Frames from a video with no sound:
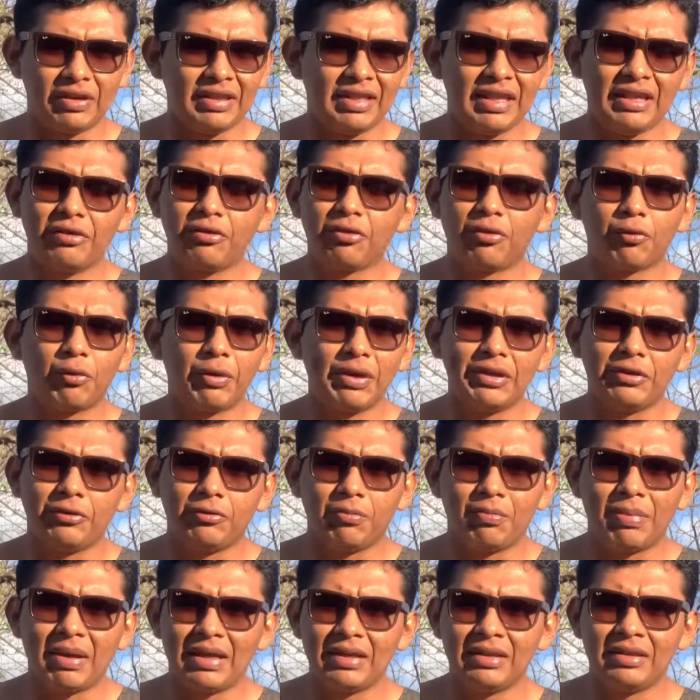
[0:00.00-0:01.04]
They're not ready to
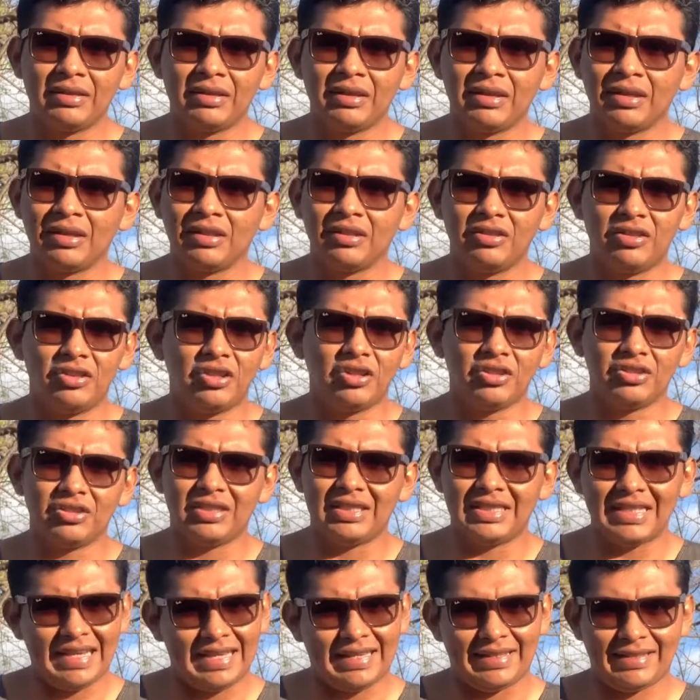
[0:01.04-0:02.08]
buy
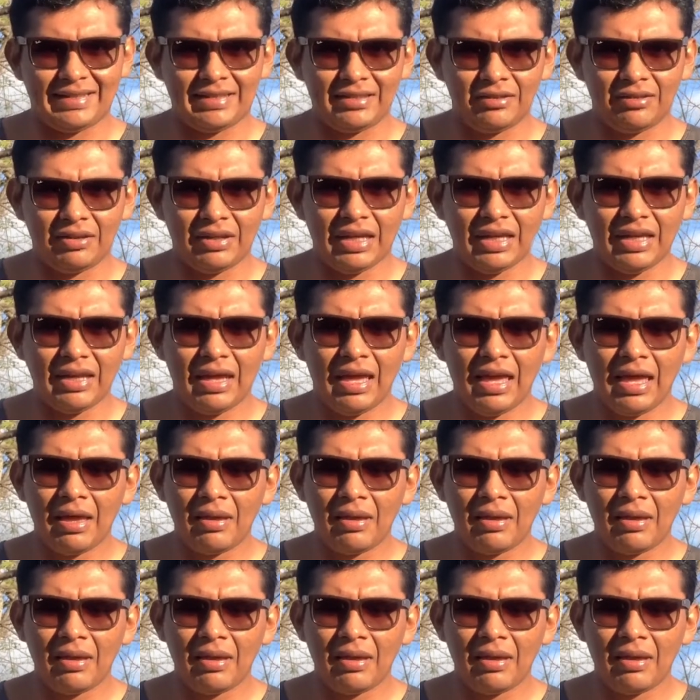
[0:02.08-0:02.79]
just yet, okay?